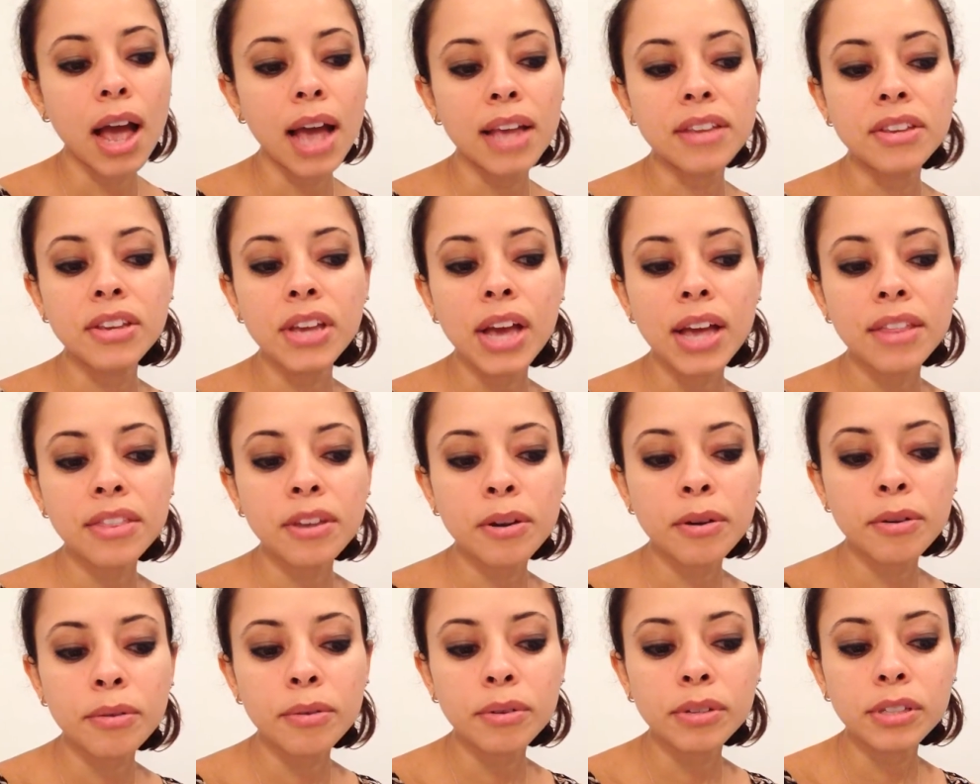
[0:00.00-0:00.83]
And yeah,
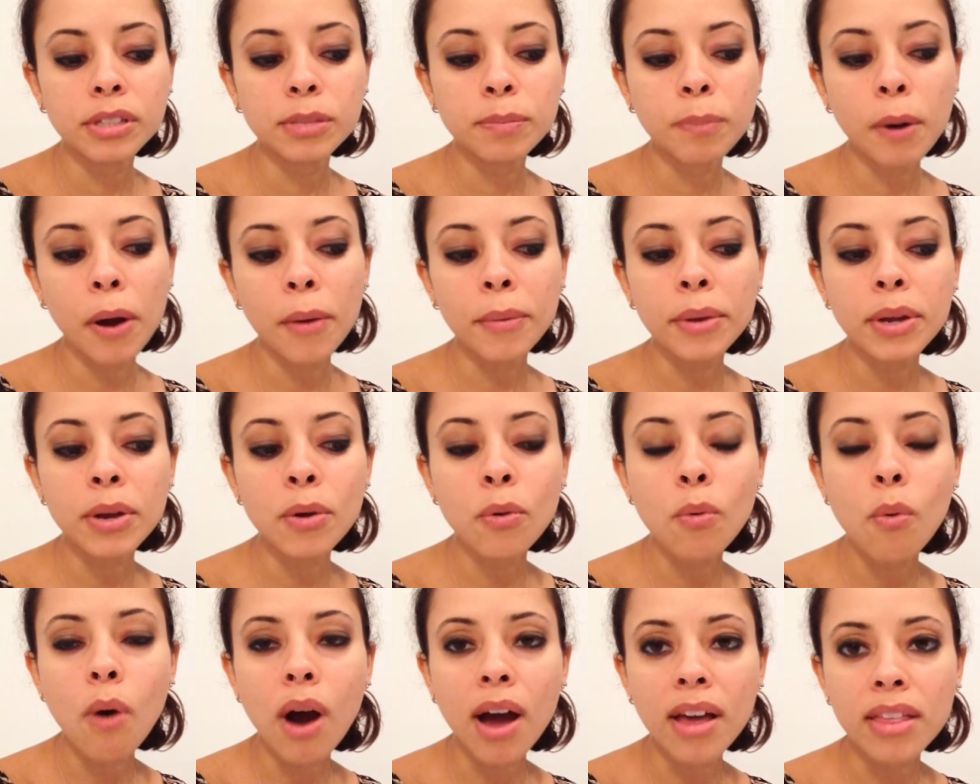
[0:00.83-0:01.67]
there is probably
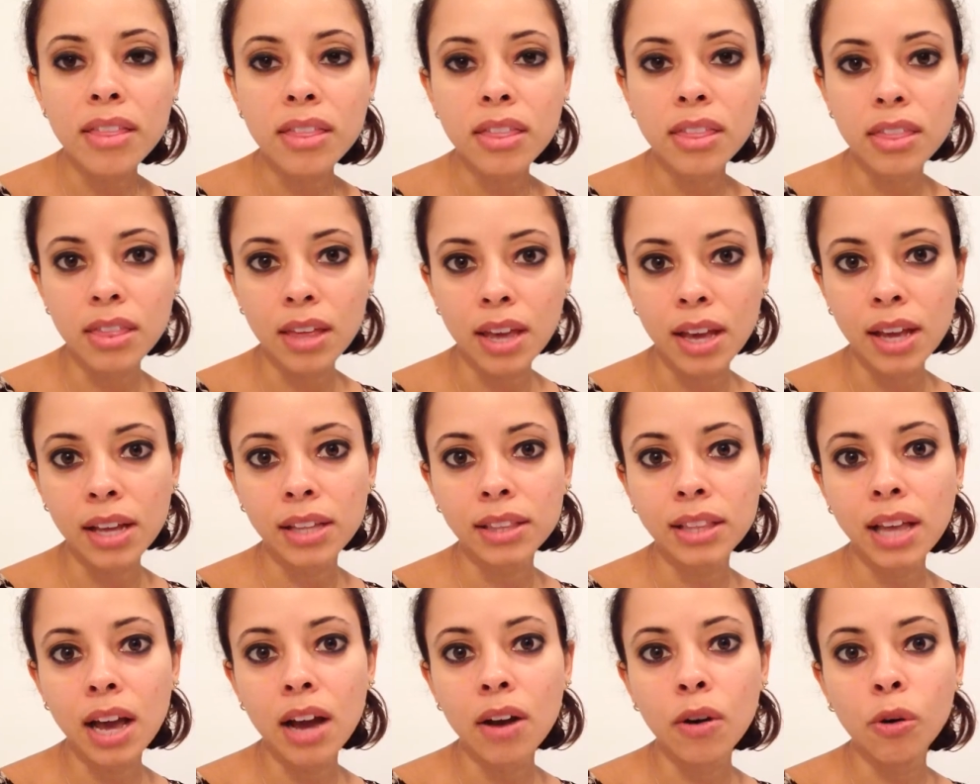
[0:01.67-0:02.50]
one
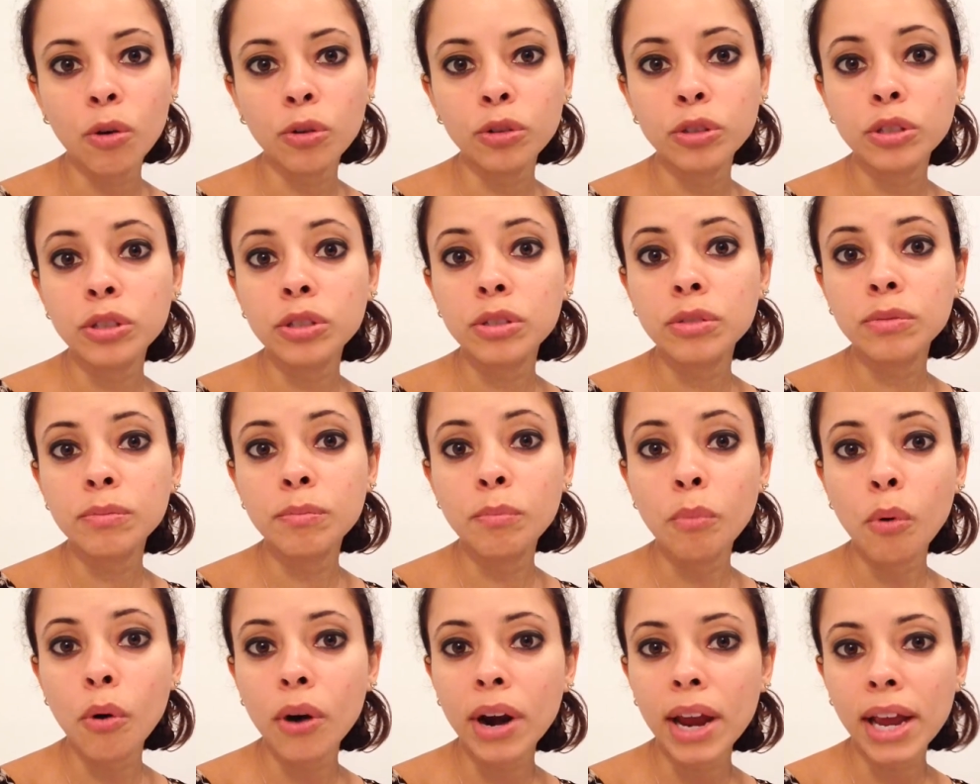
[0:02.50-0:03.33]
thing that holds
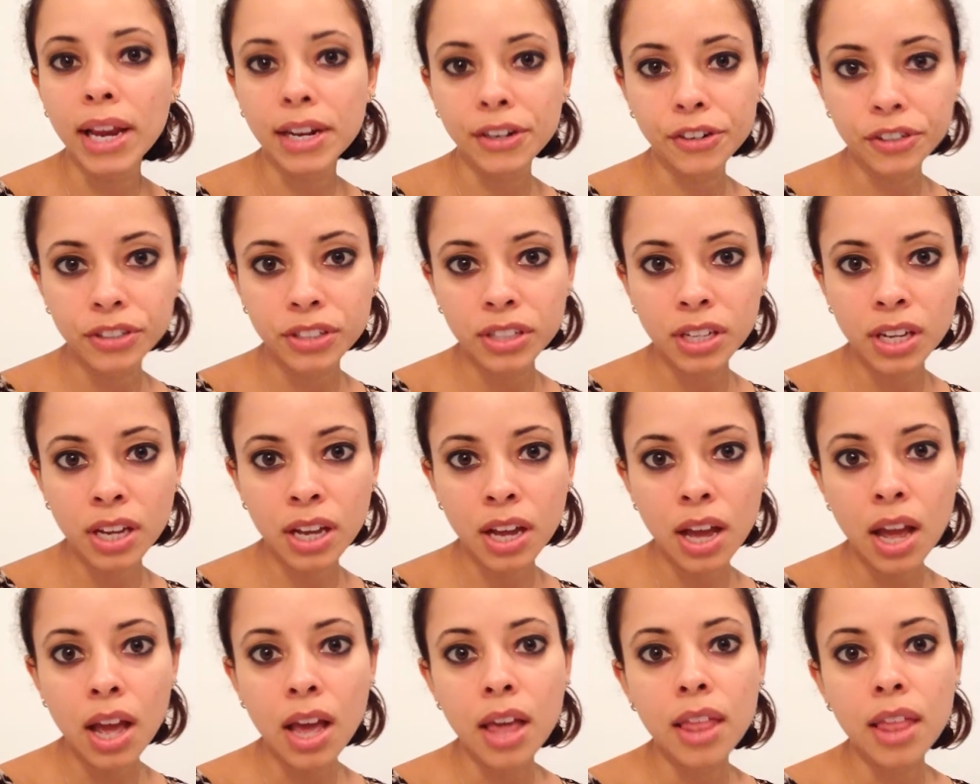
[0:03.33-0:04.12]
more energy